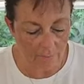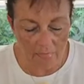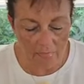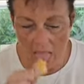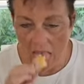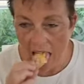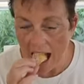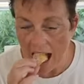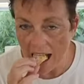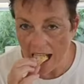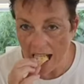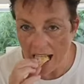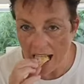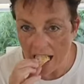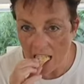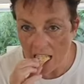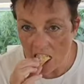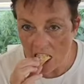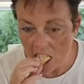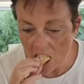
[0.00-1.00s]
Oh, you don't,
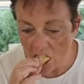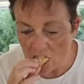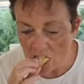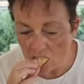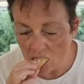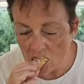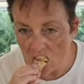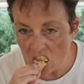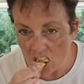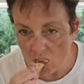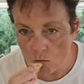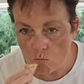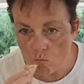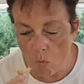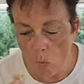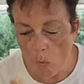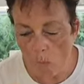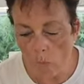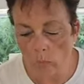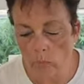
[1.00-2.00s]
you've, these are all cream
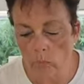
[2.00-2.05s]
cheese, you did,